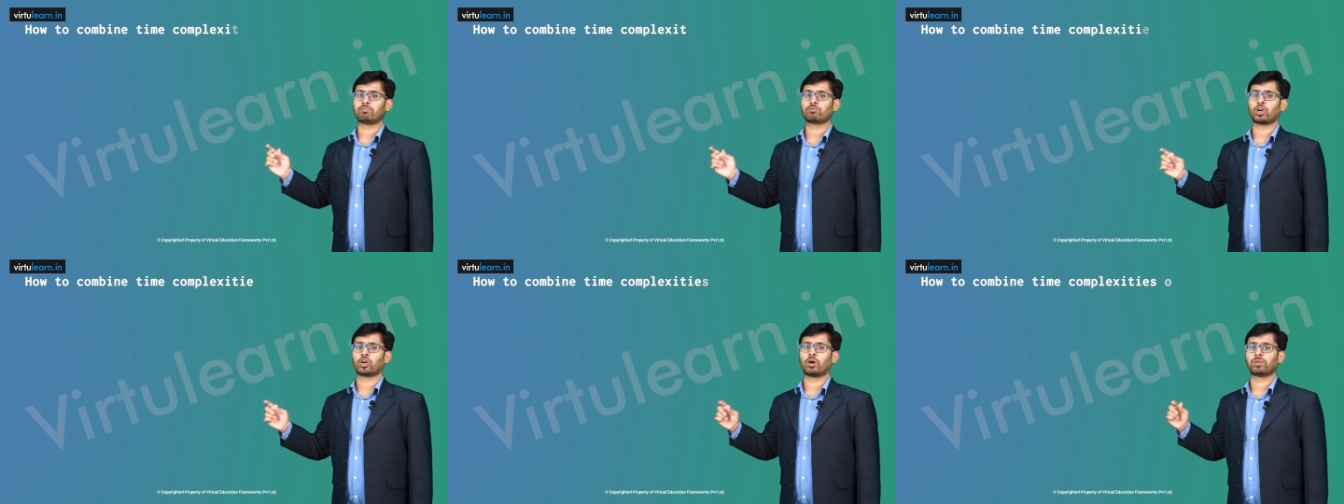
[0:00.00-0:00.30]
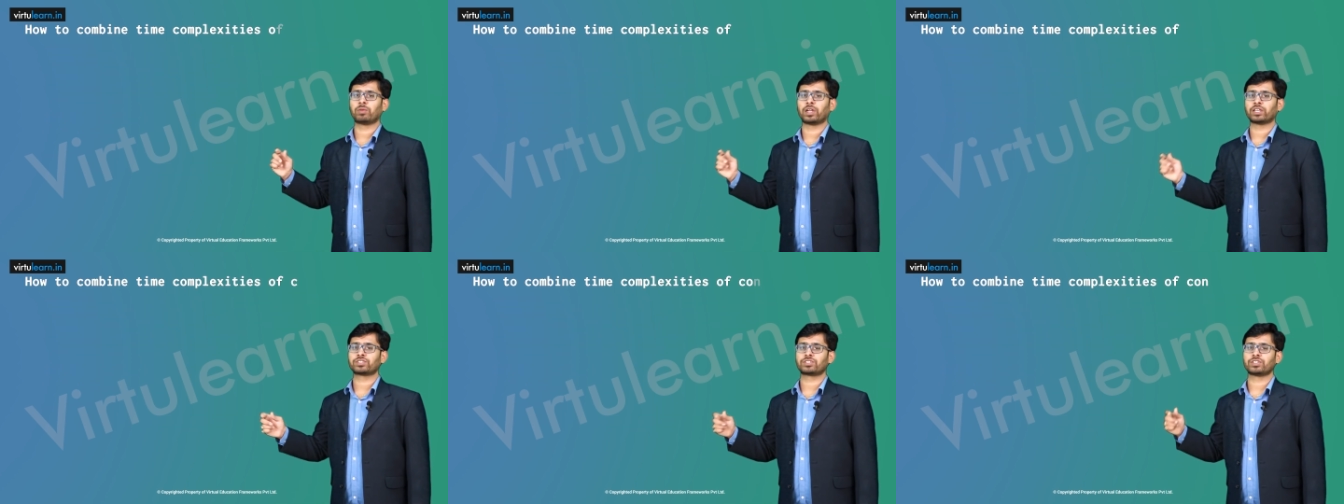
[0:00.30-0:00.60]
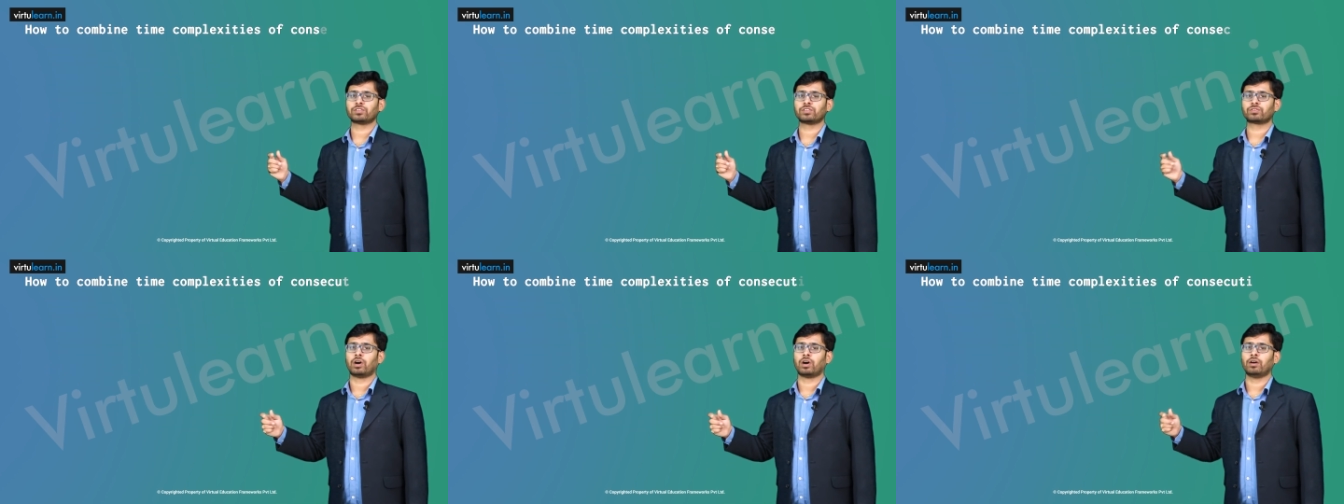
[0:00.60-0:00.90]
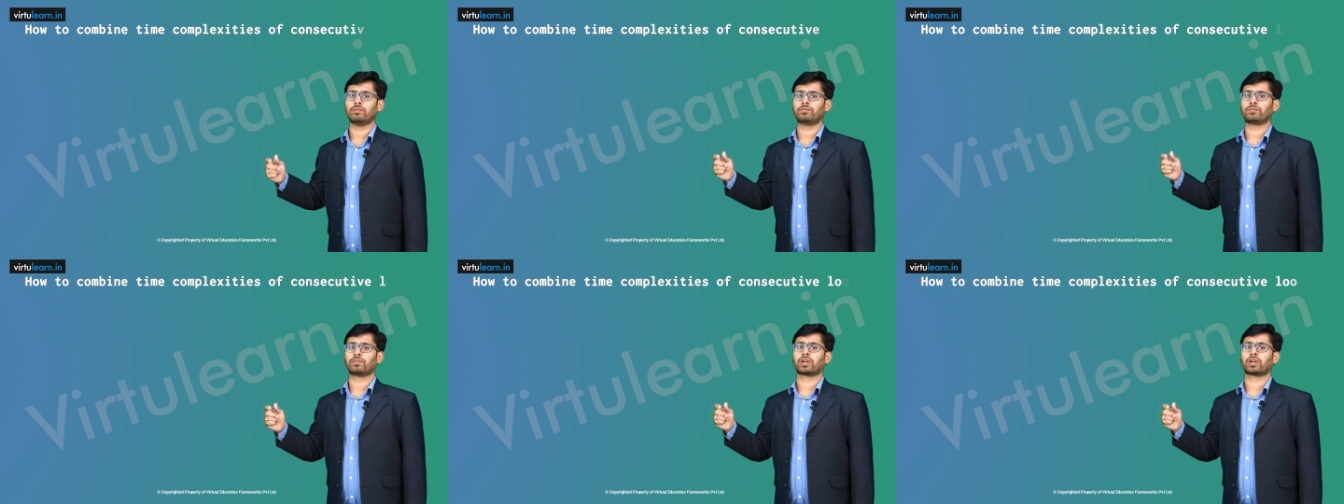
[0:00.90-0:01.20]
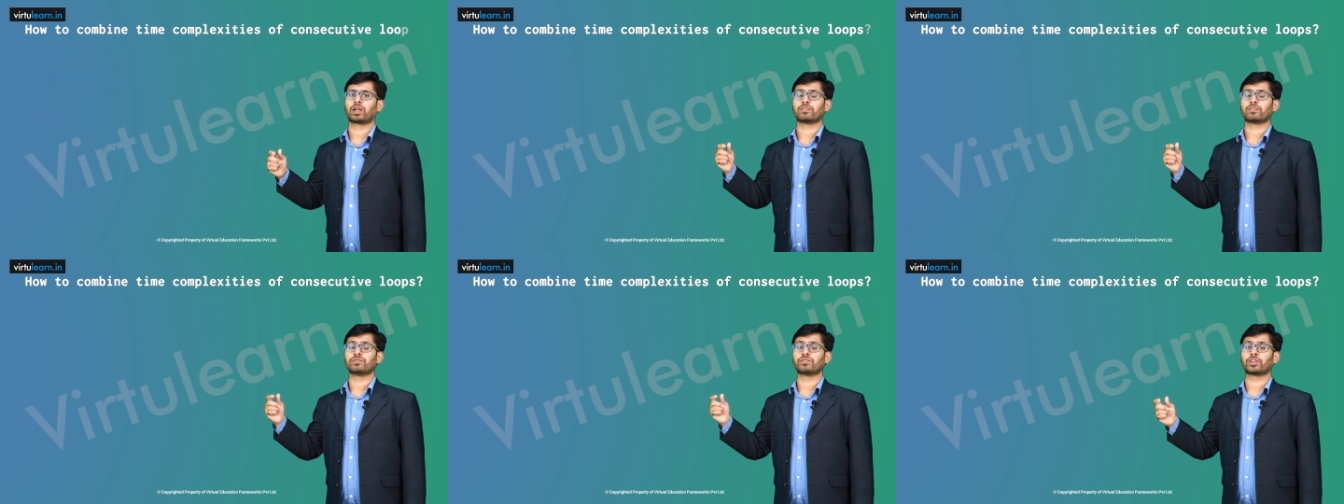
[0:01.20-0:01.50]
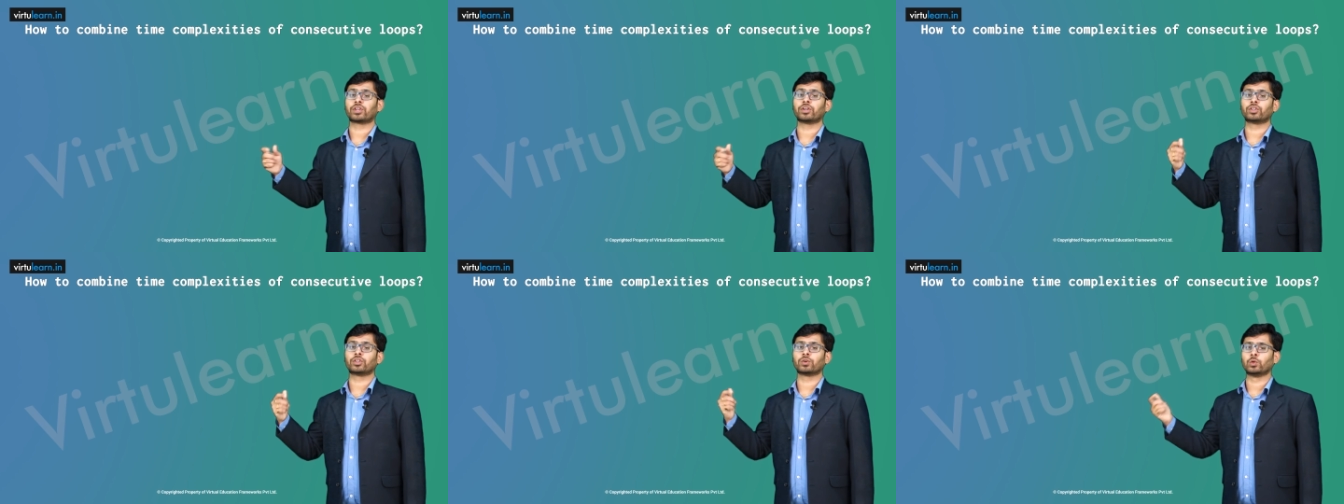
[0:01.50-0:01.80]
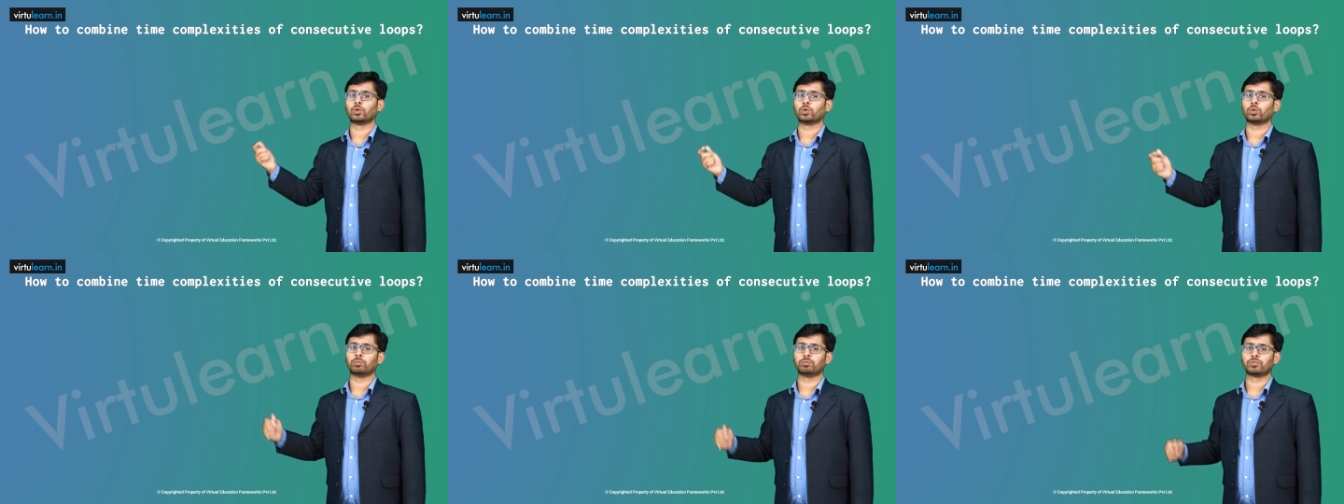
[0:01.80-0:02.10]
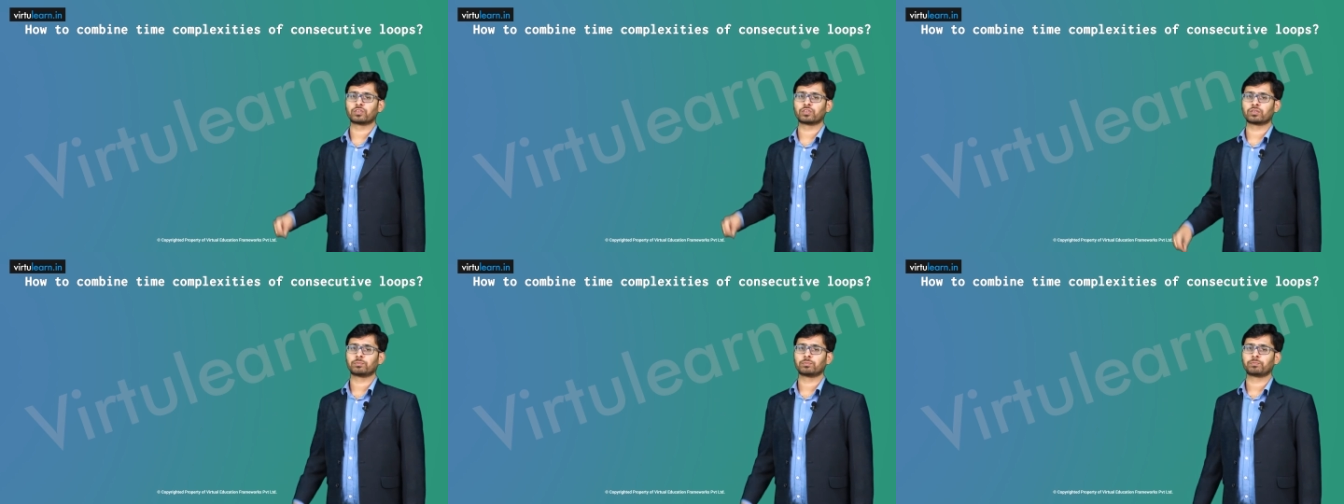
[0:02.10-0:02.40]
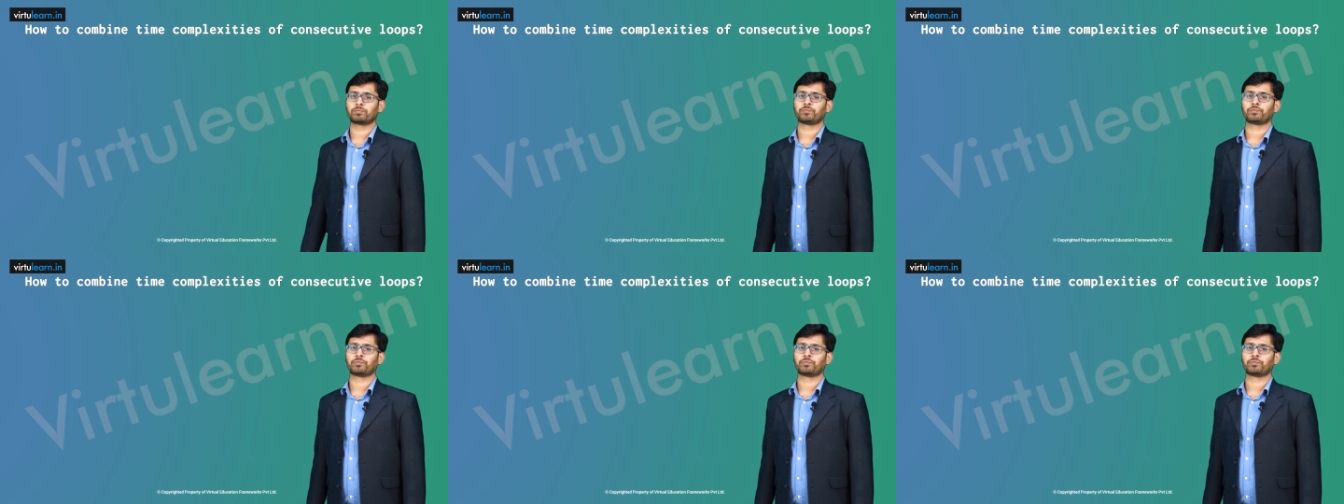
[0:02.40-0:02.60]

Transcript: complexities of consecutive loops?